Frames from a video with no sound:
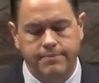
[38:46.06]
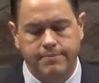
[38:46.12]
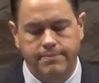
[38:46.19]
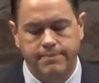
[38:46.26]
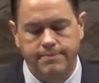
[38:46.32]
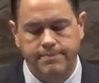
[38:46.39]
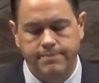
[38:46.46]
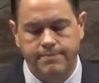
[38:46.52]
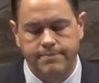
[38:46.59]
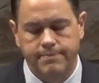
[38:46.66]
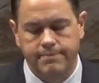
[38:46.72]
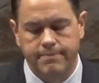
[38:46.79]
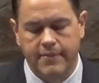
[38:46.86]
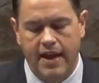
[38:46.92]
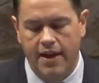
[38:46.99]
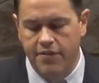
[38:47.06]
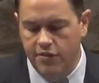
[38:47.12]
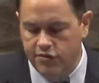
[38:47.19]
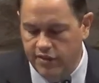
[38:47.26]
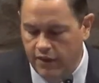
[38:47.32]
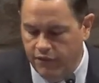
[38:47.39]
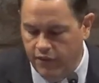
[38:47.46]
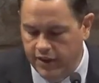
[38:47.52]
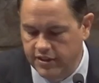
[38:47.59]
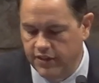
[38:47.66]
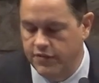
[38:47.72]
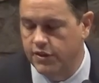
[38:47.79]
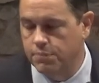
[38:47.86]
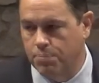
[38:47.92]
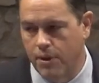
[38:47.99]
and the sufferings of this present world
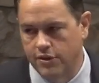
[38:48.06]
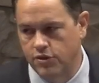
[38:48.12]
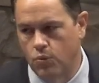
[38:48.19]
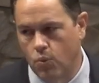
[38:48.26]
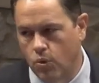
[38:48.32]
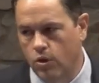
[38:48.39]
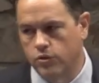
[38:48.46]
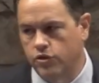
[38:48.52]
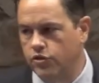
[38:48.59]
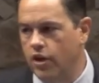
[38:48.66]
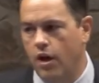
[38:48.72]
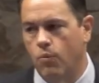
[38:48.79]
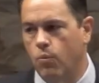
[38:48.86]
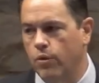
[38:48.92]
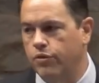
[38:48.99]
are not worth comparing